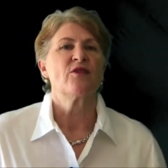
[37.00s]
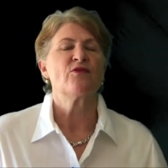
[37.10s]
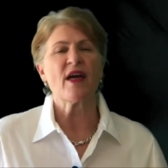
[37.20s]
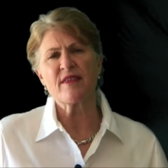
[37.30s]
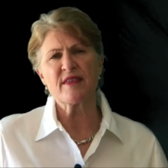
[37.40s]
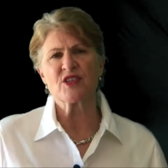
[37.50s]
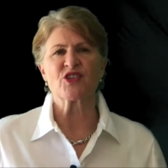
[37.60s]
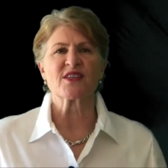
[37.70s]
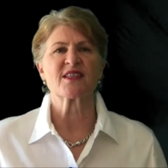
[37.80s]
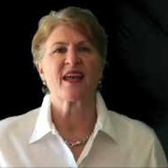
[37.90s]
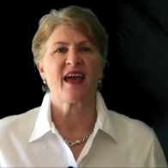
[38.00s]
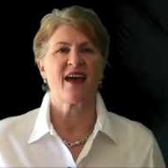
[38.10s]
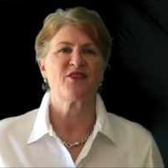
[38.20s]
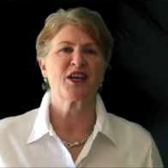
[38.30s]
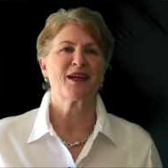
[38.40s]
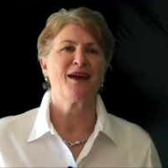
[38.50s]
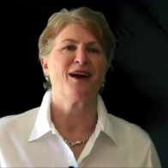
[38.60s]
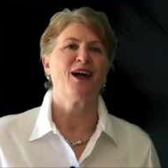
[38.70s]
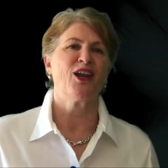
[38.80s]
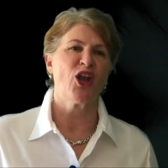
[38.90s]
Rather than just having
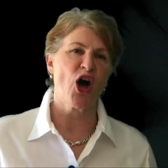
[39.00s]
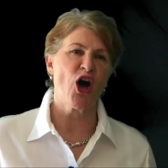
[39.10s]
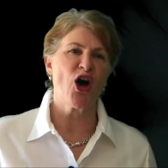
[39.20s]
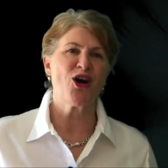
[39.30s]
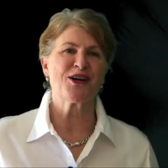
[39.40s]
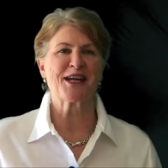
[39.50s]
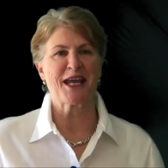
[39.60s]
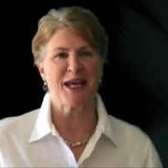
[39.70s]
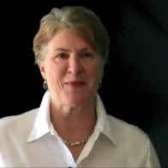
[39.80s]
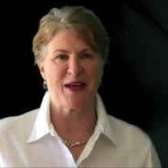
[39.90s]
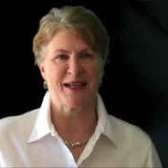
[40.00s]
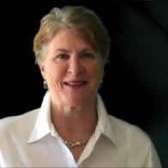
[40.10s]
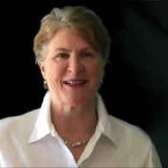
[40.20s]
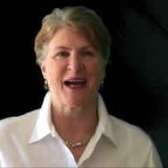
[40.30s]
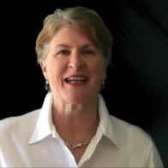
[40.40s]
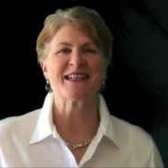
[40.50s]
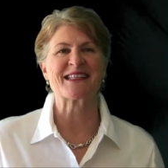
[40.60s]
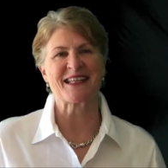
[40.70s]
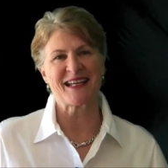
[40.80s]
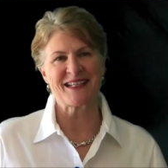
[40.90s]
a long email, I
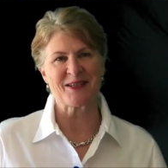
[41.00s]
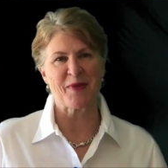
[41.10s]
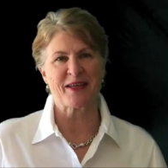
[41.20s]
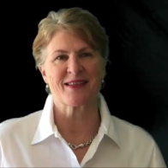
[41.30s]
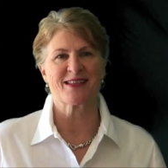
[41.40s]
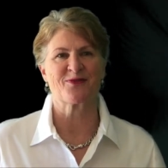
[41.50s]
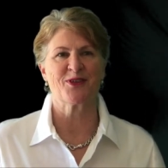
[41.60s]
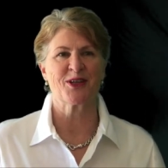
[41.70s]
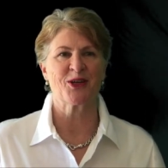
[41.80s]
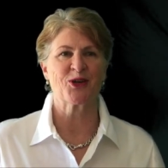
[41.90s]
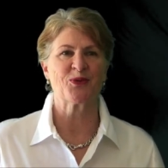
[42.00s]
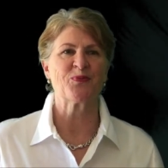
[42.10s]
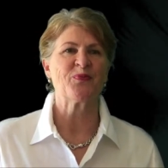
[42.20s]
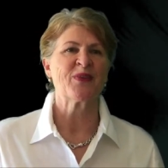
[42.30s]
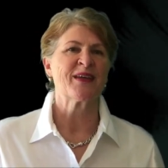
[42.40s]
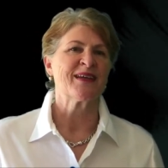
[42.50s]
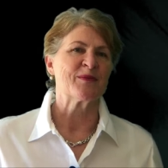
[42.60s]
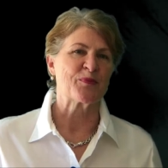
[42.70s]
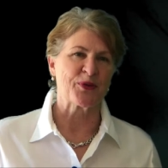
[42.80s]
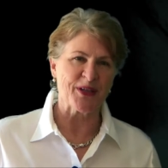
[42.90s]
decided to make this video
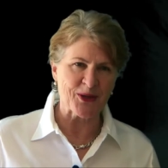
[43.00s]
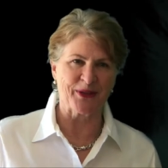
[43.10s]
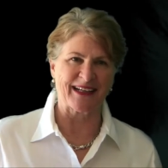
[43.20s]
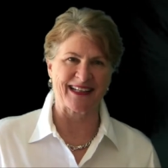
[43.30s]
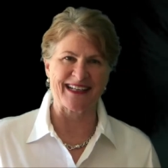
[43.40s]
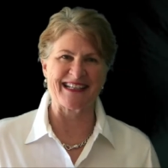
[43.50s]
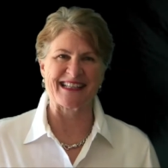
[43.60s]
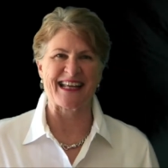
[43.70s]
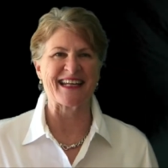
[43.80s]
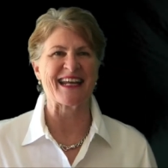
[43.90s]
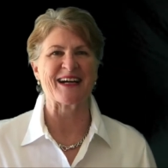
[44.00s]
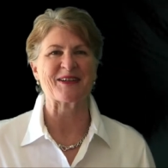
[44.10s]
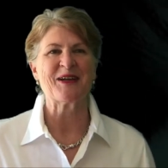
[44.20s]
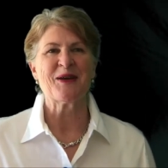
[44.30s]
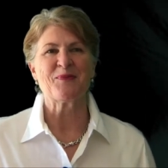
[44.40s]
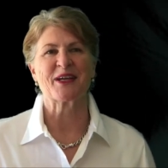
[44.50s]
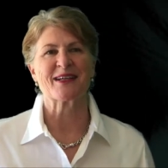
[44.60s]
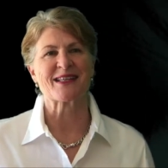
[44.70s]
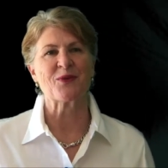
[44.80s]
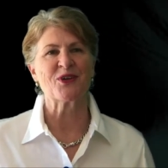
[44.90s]
pretty quickly to send out
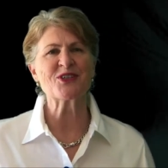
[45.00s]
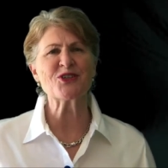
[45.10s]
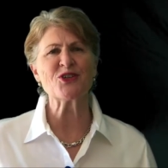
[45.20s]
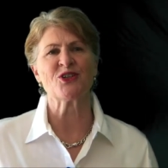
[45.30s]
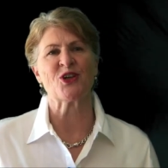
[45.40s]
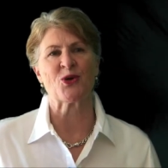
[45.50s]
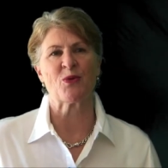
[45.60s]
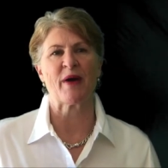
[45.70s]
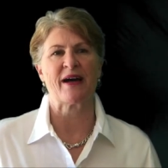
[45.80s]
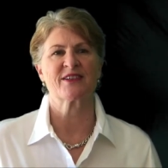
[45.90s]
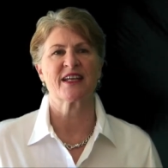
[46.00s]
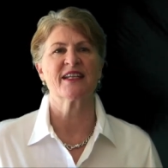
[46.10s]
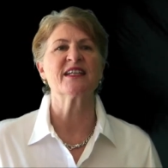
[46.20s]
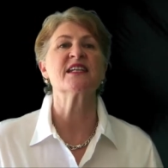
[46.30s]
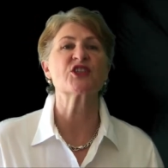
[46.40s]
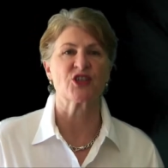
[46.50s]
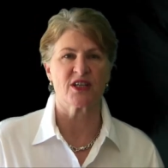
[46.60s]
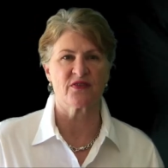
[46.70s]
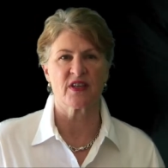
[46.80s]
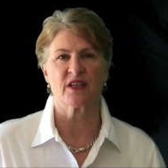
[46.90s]
because I wanted you to know about an
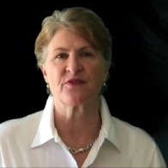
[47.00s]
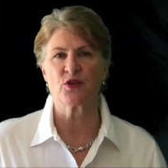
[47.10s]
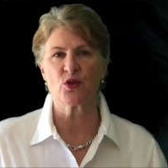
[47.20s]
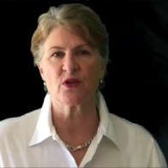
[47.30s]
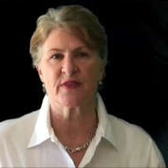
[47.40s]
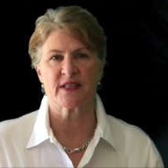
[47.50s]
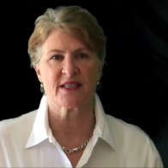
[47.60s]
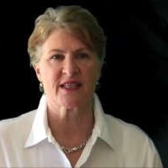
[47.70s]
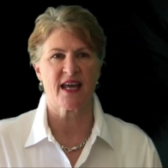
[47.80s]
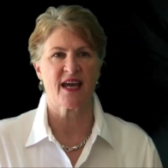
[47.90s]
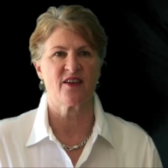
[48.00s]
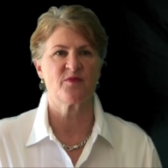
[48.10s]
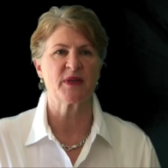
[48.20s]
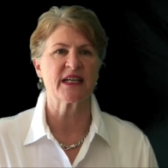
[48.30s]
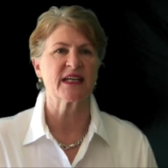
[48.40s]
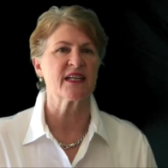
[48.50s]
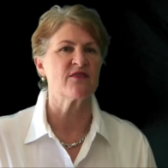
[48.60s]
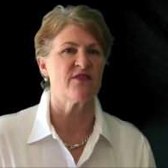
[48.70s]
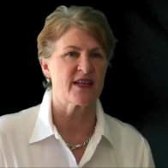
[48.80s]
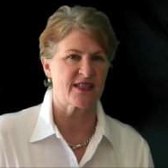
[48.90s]
initiative that a few of us have begun
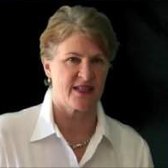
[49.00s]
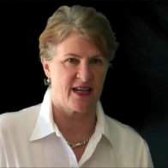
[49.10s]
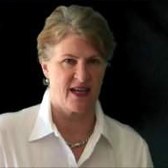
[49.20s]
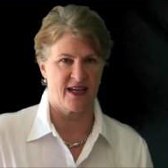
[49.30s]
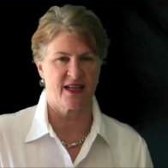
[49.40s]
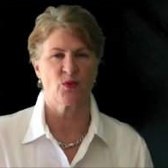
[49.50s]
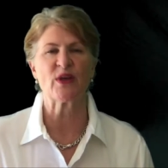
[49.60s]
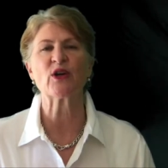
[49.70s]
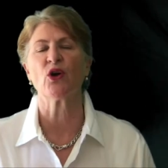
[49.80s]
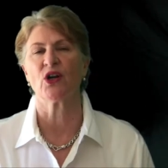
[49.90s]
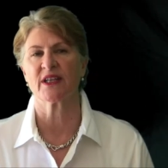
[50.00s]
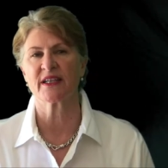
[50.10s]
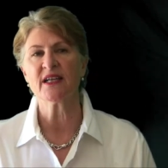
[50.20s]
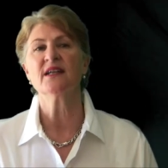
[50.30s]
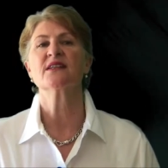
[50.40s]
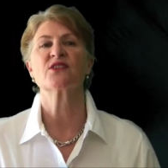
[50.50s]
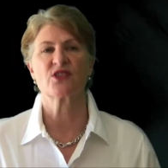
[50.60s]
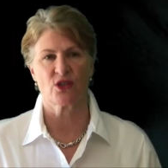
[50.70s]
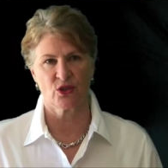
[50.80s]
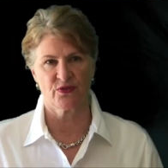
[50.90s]
investing in, and we call it
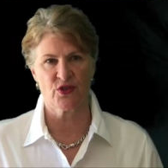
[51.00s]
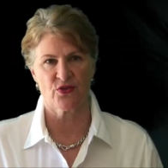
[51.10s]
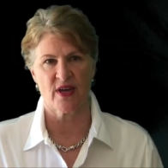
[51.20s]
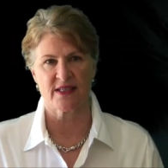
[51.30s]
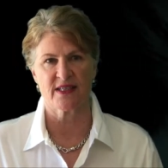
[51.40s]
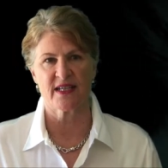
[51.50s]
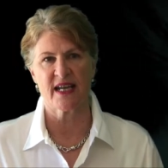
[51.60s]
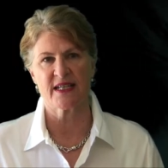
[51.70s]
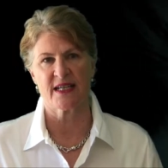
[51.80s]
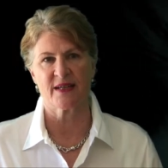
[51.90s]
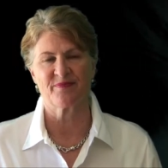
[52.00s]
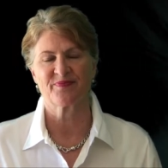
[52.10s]
Solve two thousand eighteen.